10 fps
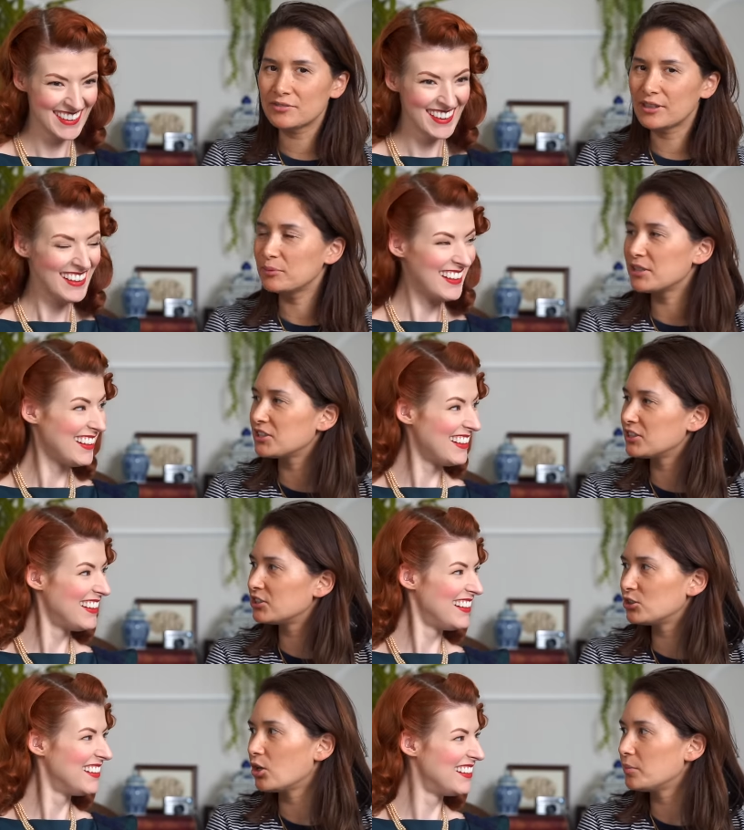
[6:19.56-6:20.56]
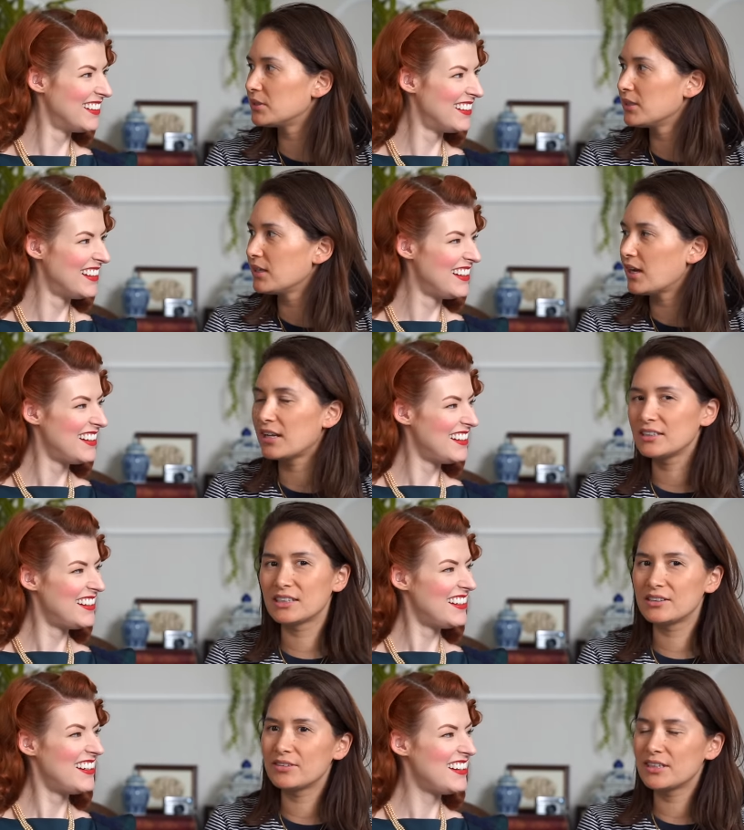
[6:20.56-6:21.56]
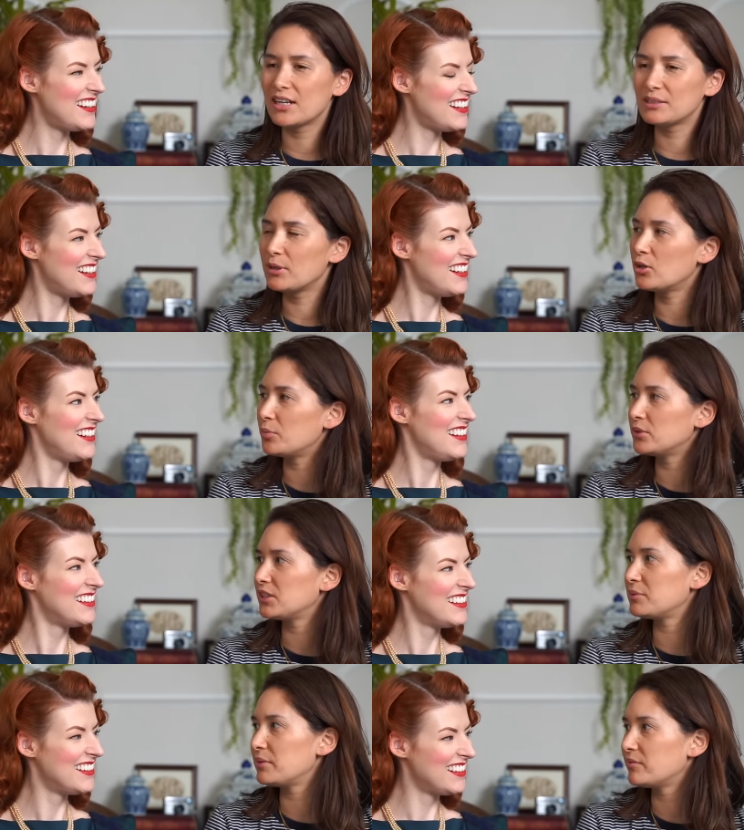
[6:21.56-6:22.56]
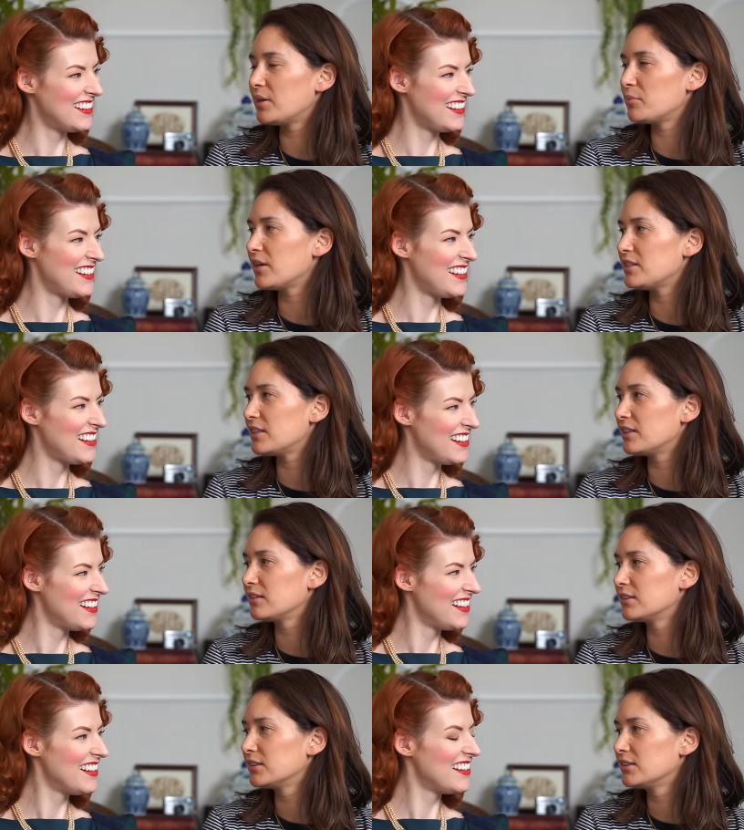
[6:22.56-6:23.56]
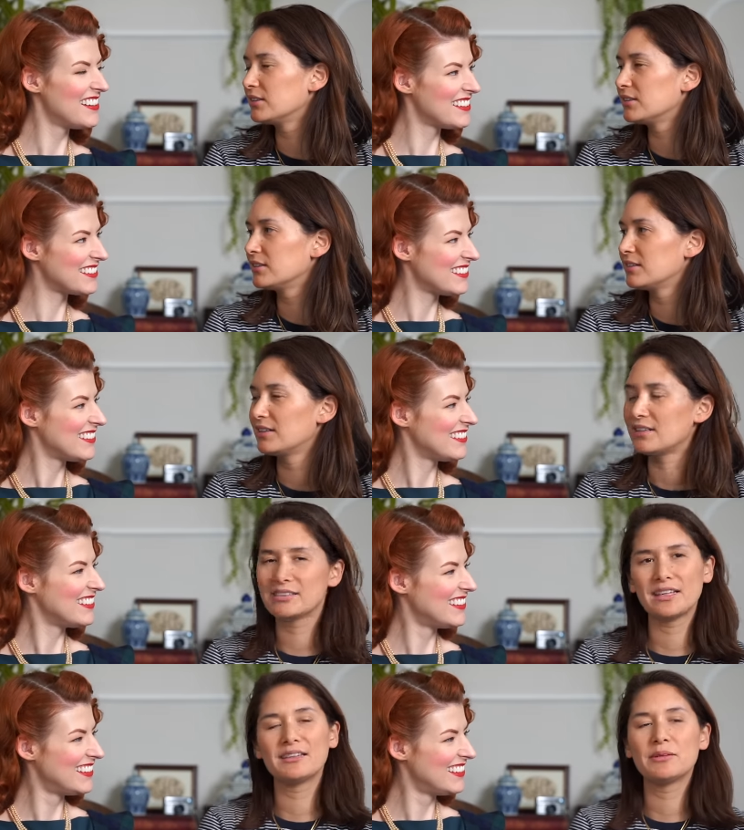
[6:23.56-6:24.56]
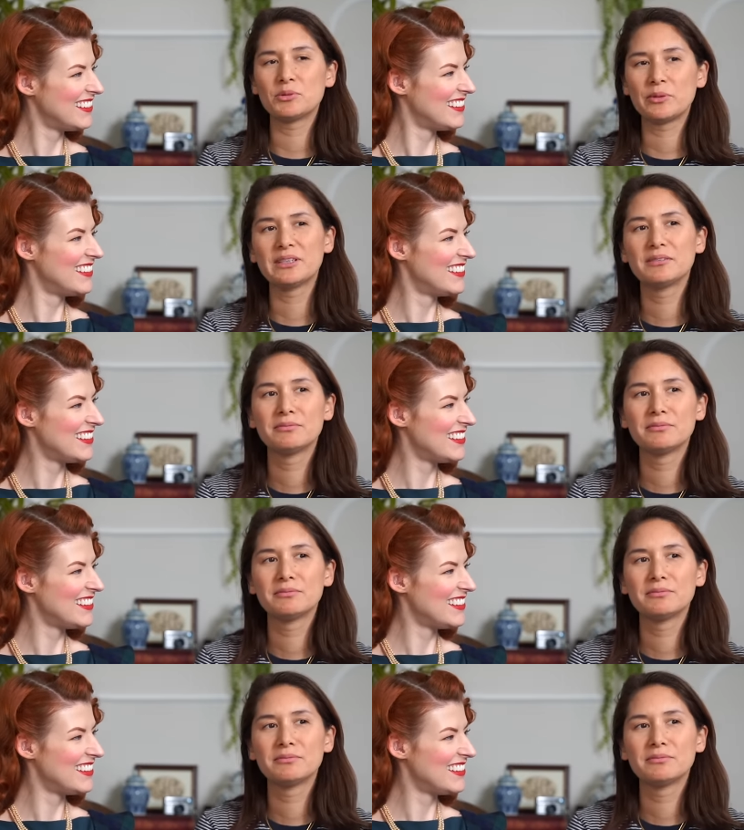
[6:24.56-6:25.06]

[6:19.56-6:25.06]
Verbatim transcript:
Speaker 1: the vibrations stopped, and I suddenly realised my whole body had been vibrating. Oh. And I was like, that was weird.